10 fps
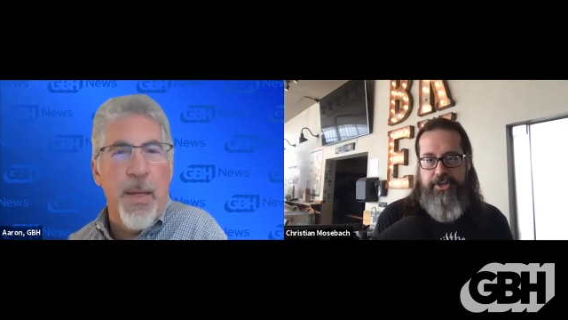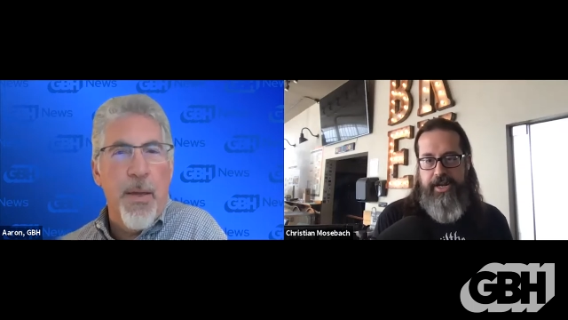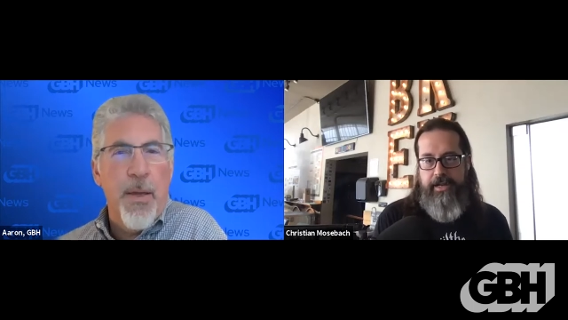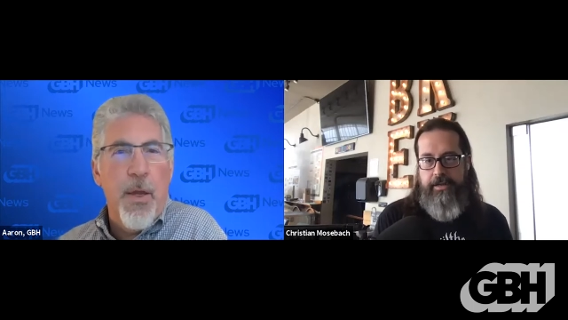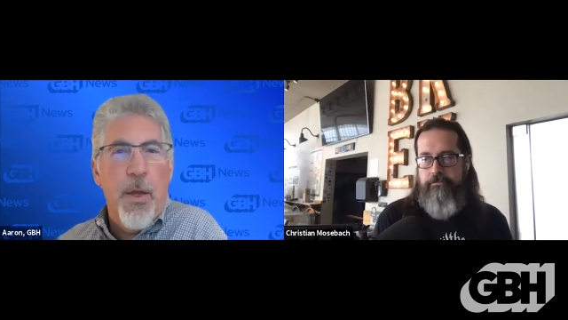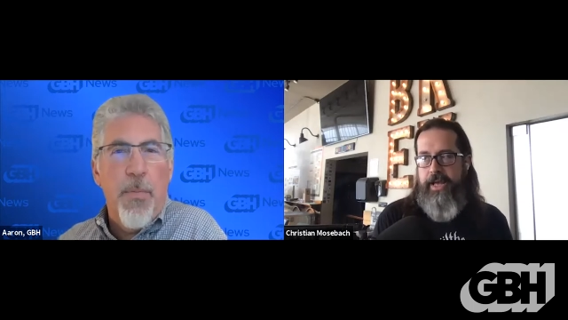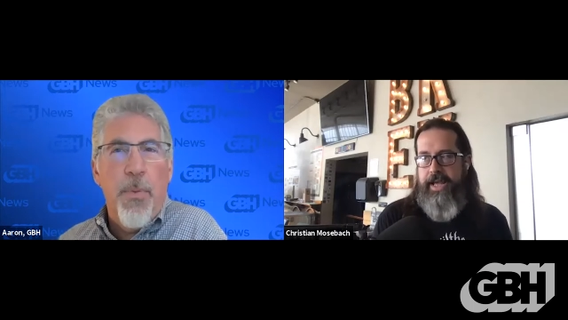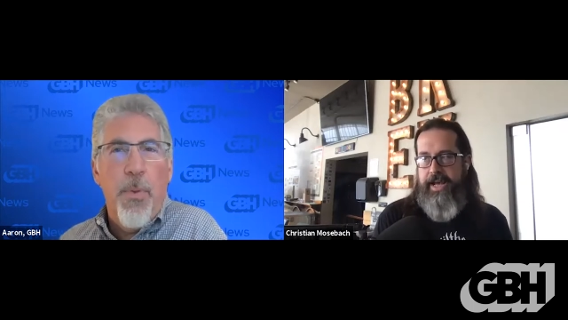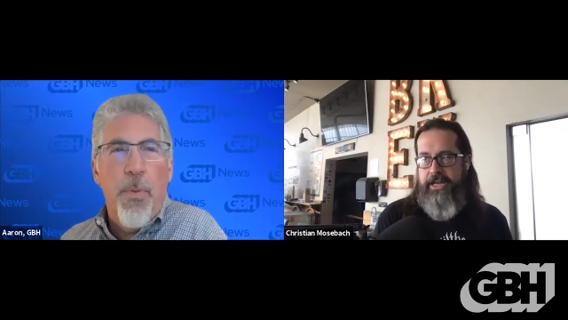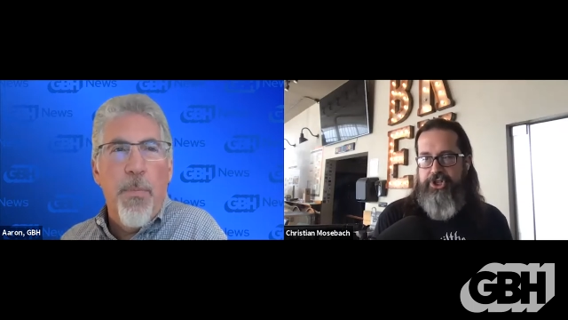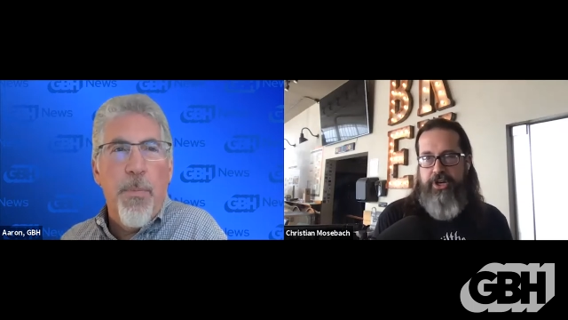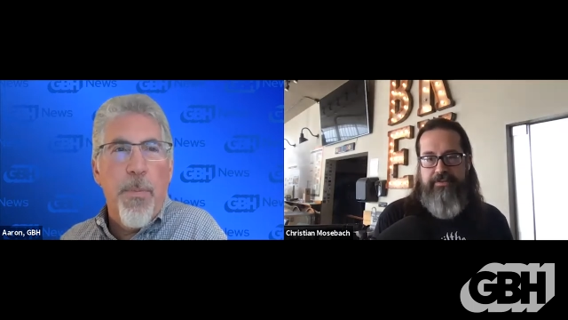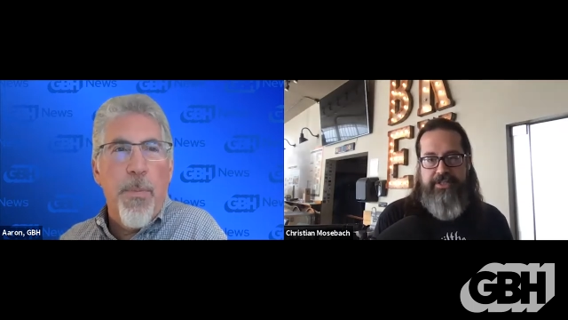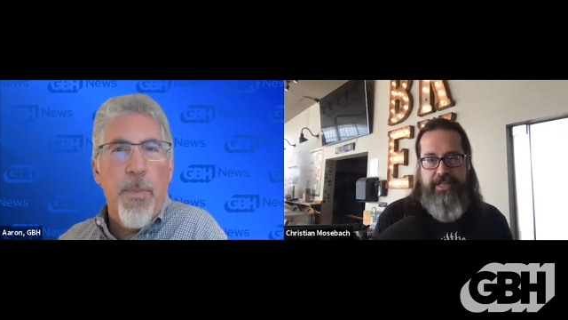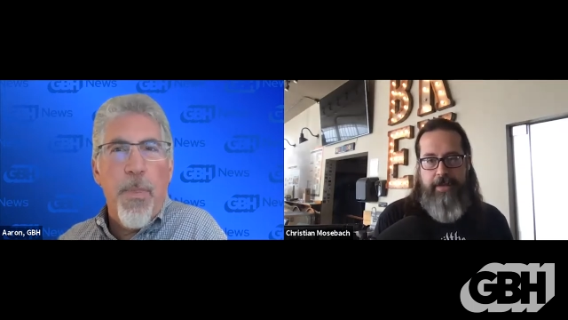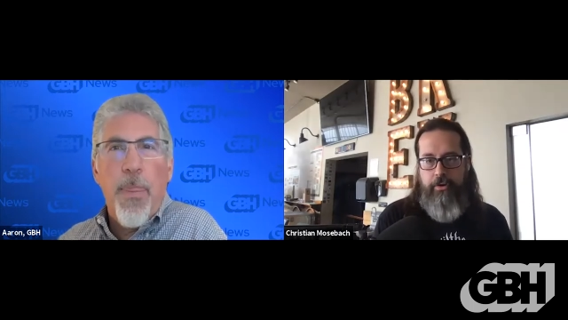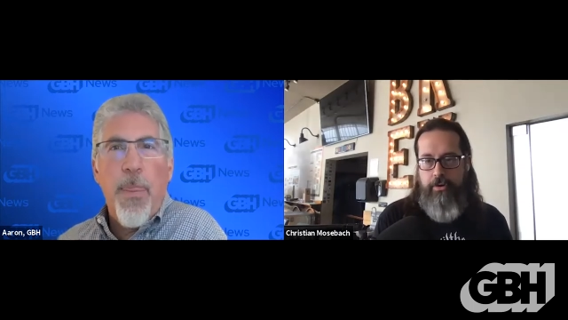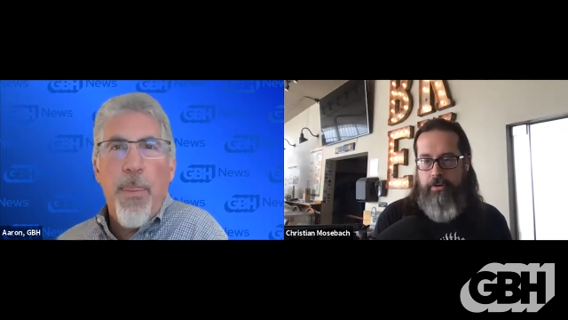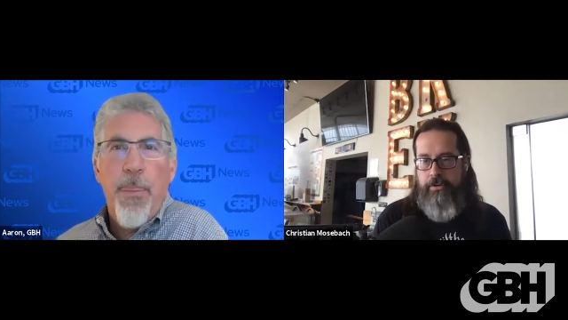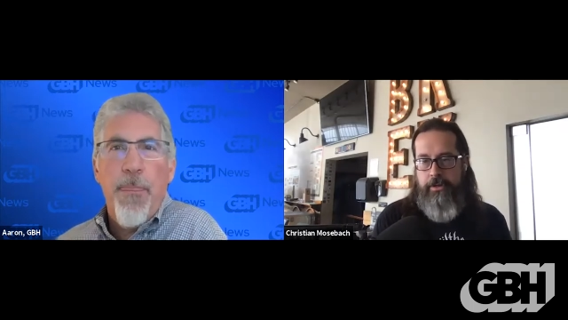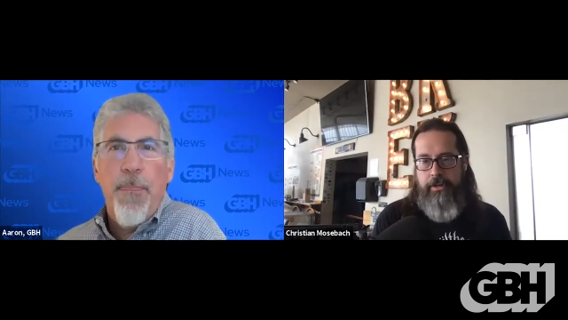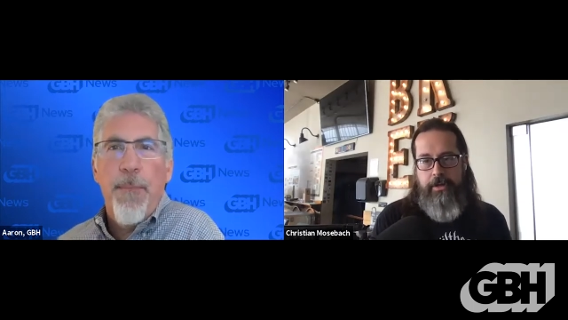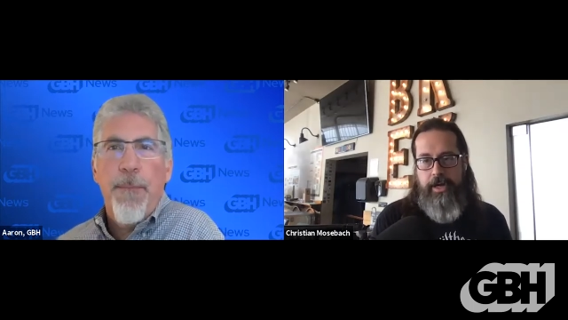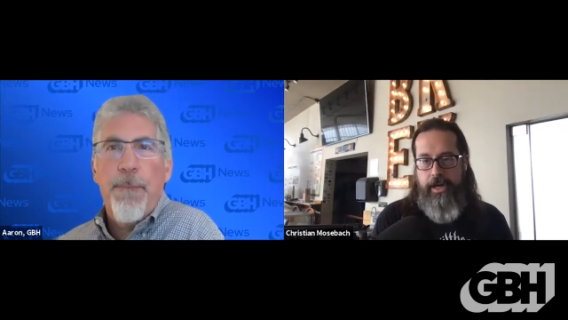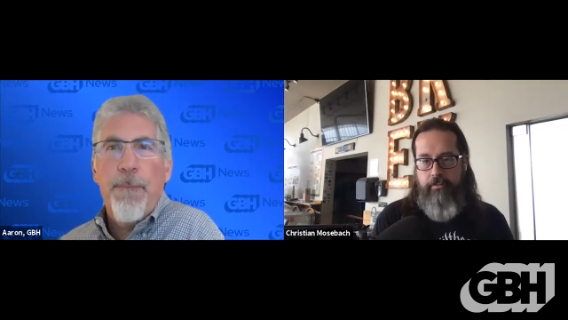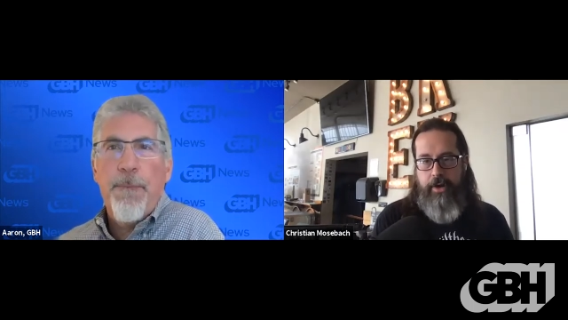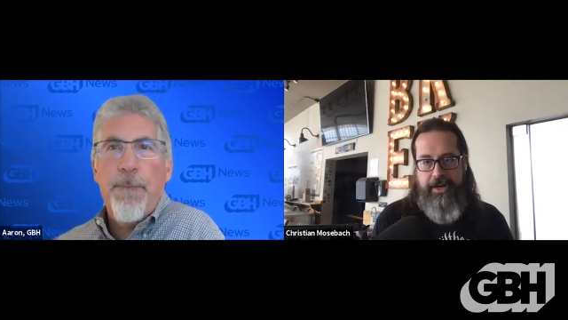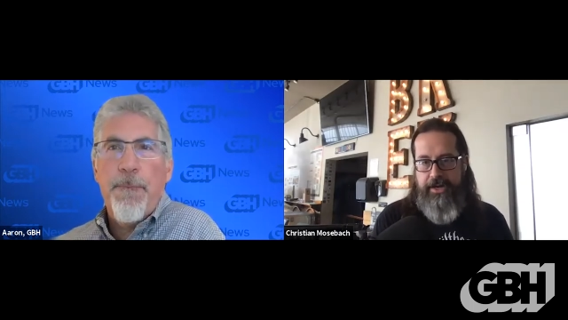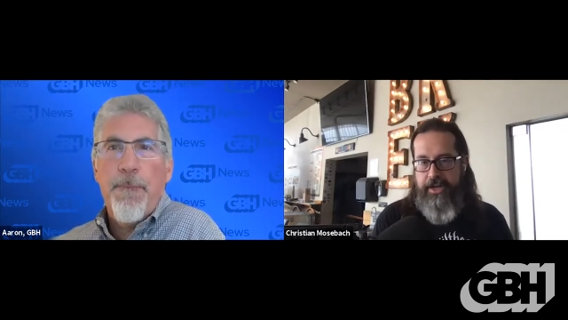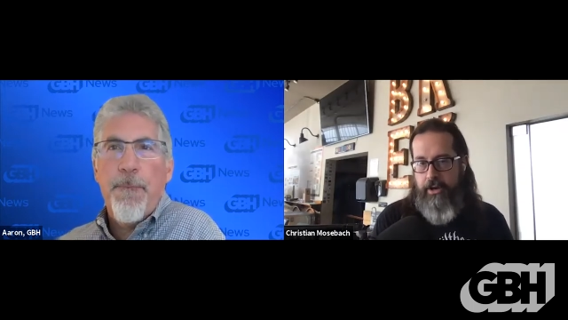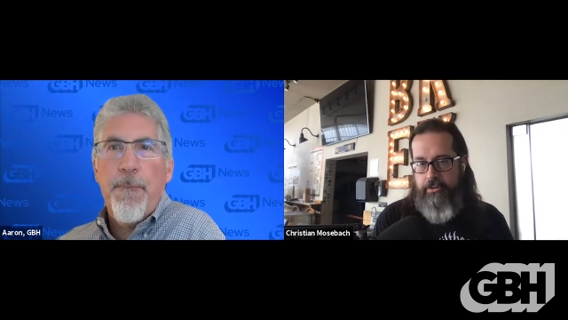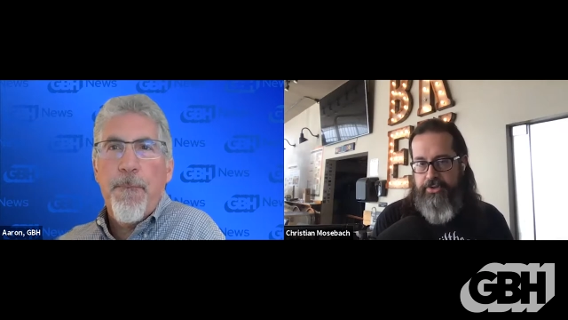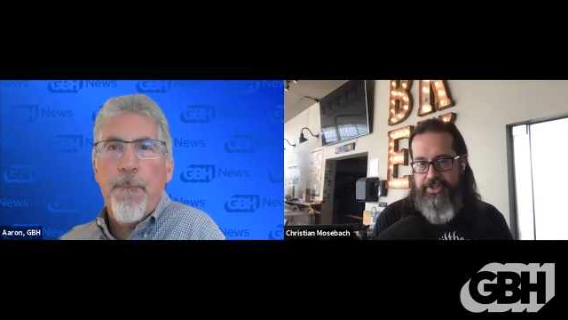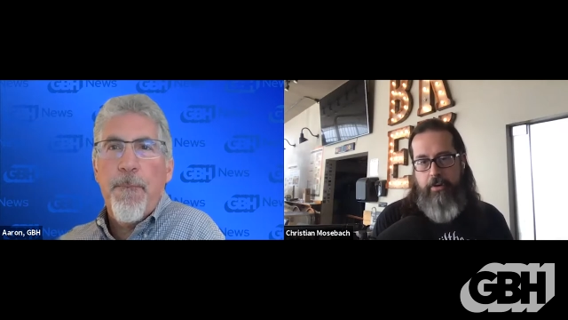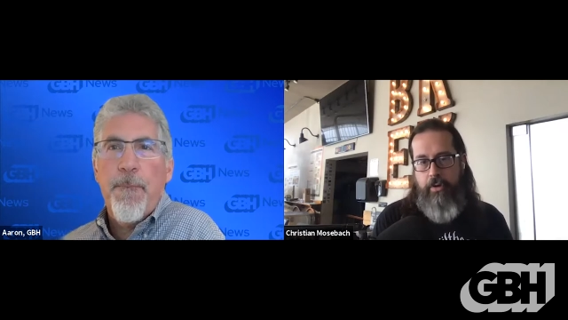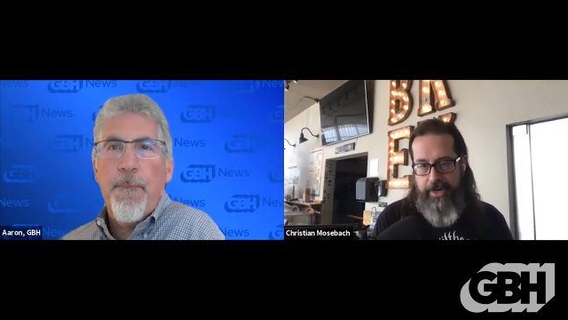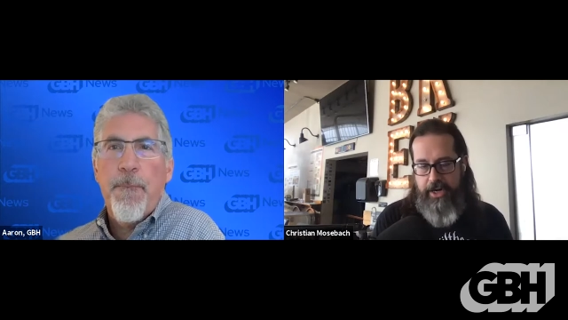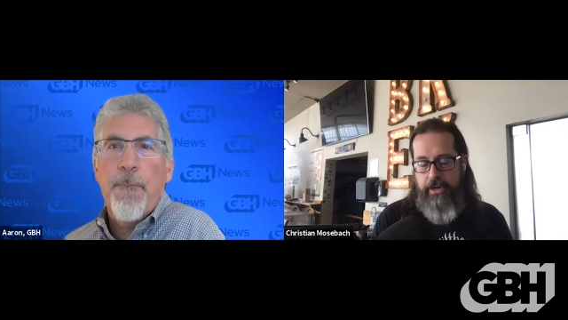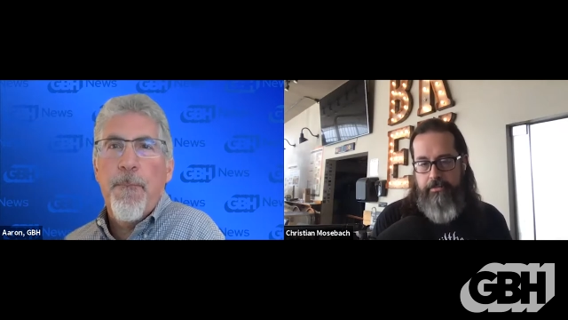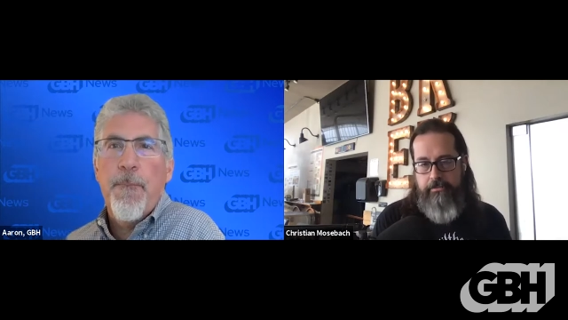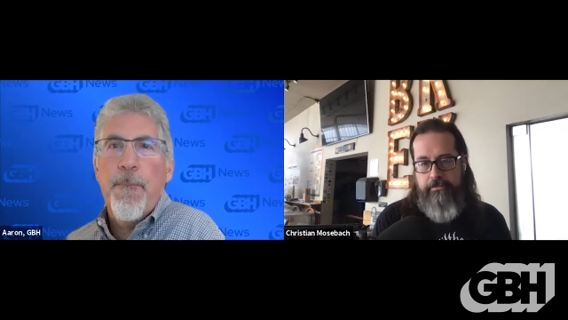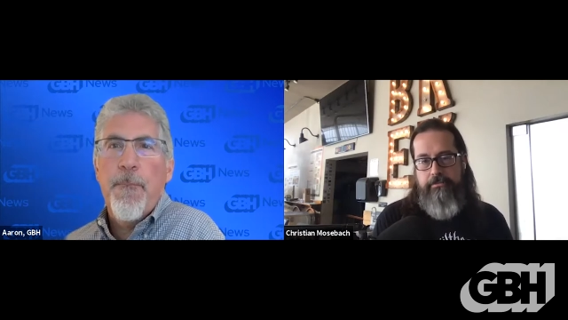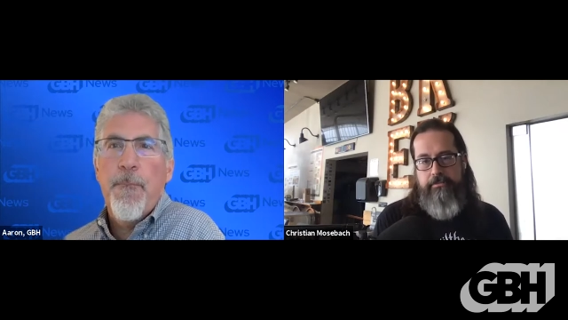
Speaker 1: So you get a, a, a shelf-stable, uh, ready-to-go sour beer.